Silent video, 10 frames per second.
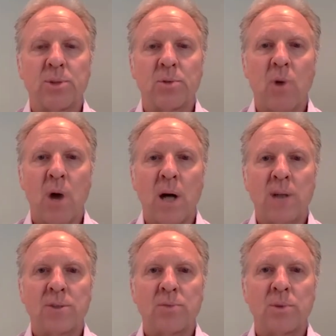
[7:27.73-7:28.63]
to
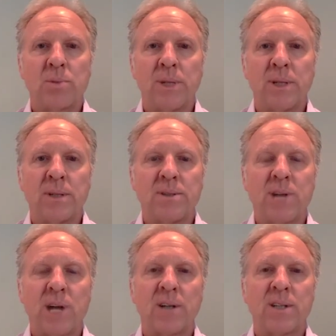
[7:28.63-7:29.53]
watch will be
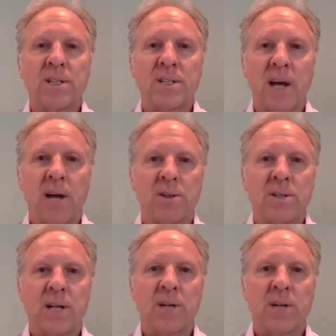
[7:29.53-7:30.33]
Tire Discounters,